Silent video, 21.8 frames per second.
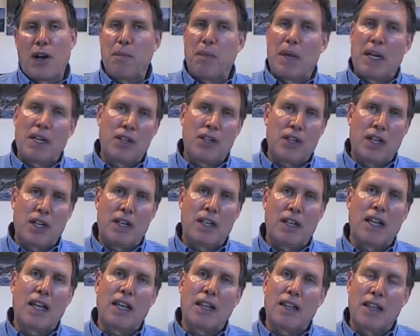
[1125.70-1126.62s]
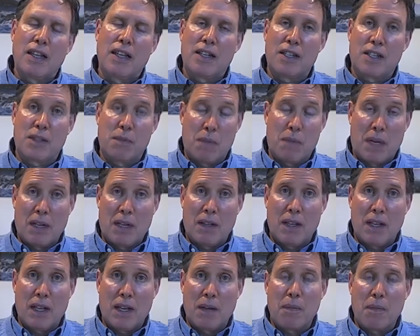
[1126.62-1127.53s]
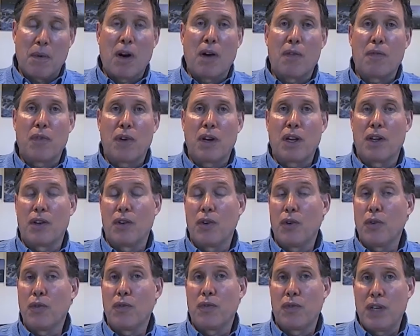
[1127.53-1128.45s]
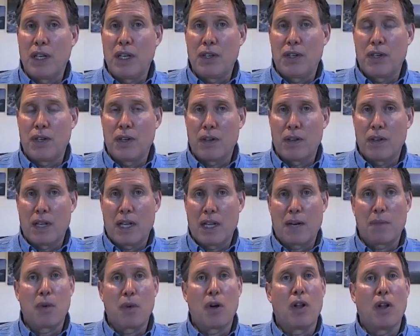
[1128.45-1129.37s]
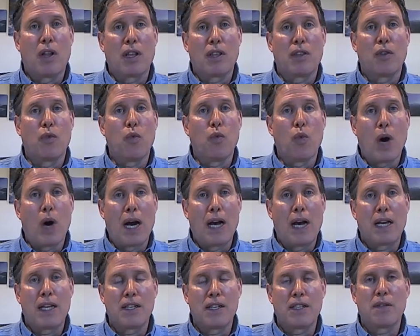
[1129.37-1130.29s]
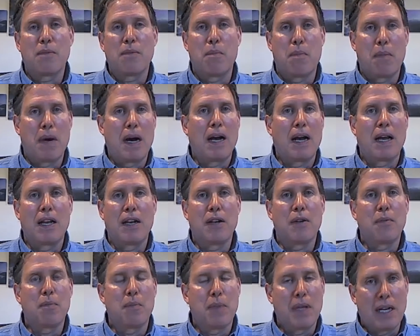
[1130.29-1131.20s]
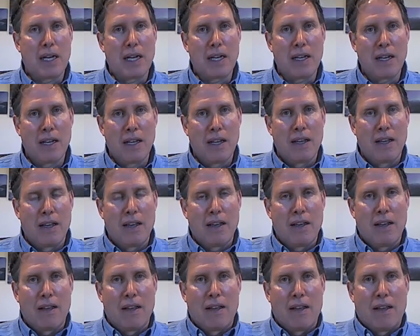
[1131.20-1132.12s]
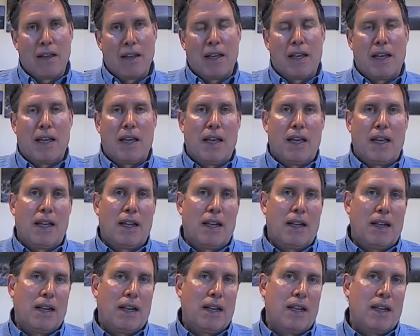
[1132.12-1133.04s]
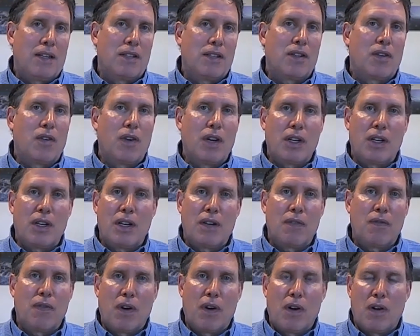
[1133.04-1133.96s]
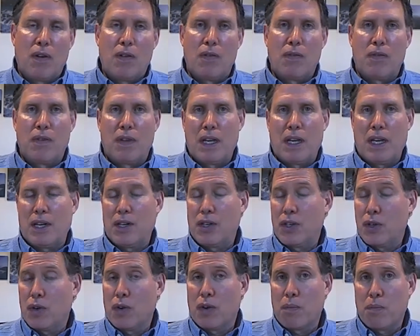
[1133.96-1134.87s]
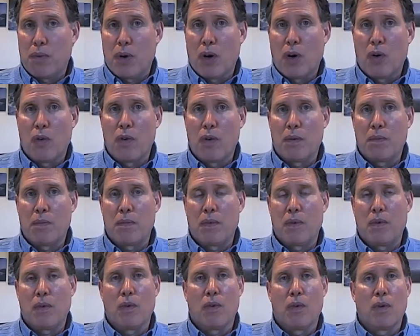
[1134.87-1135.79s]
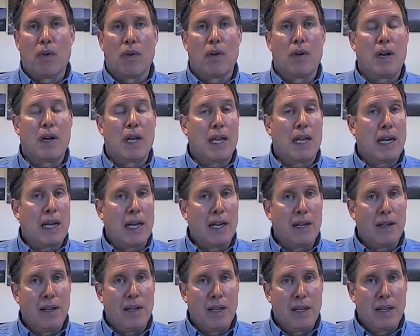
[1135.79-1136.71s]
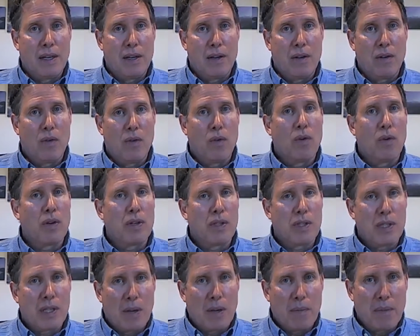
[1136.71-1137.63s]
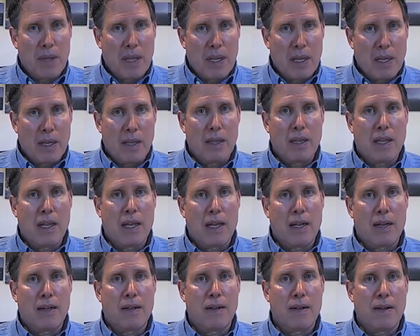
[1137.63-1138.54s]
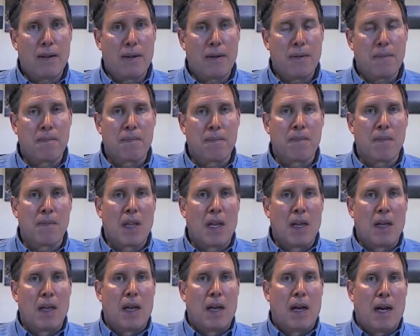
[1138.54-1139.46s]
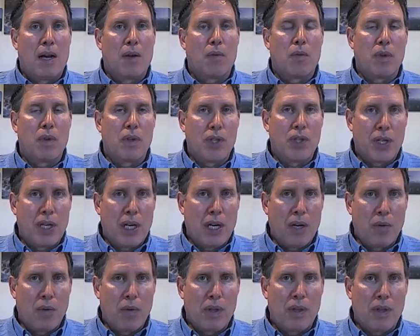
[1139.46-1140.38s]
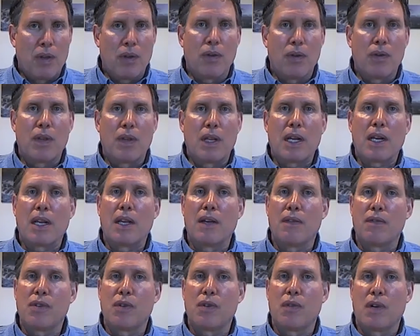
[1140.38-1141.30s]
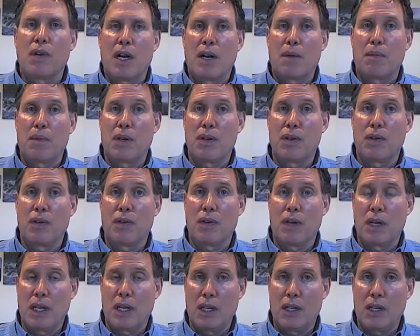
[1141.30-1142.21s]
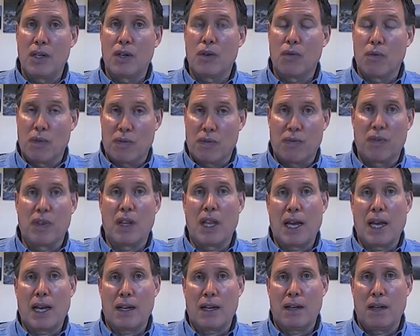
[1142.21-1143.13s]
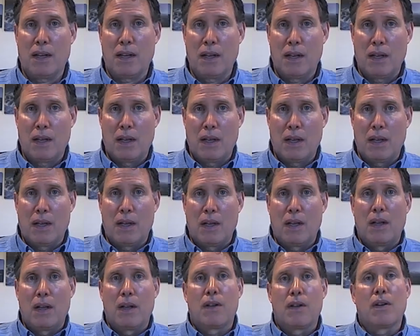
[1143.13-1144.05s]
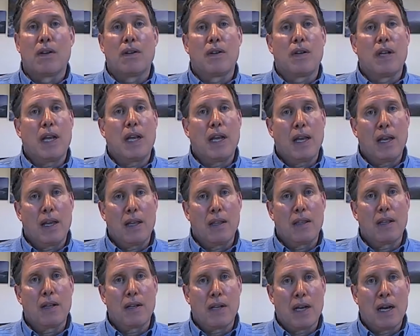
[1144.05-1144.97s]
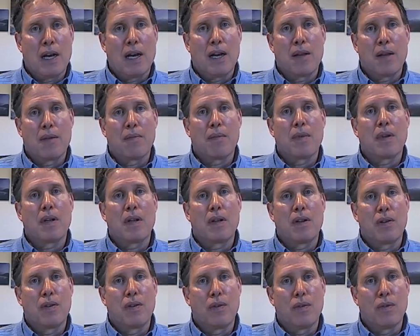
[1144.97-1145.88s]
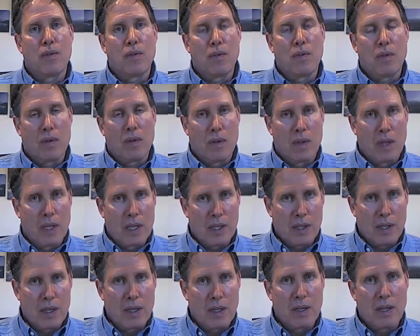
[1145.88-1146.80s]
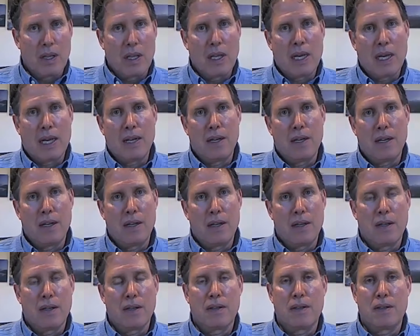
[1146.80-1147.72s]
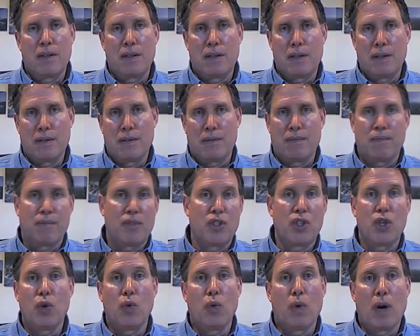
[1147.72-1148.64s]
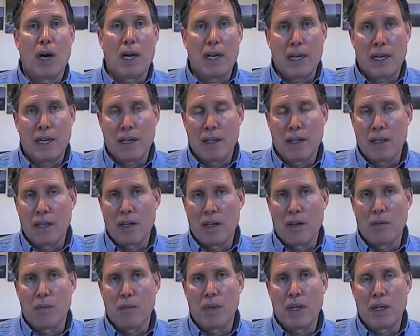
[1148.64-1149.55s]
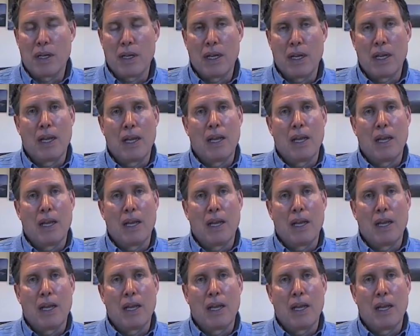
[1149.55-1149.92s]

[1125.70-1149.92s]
I mentioned that this month I'm offering a new feature that I'm calling the Wise Mind Minute. It is going to involve a short poem or an idea or something that I will share with you that gives opportunity to reflect, to take the time to listen to the idea, to chew on it a little bit,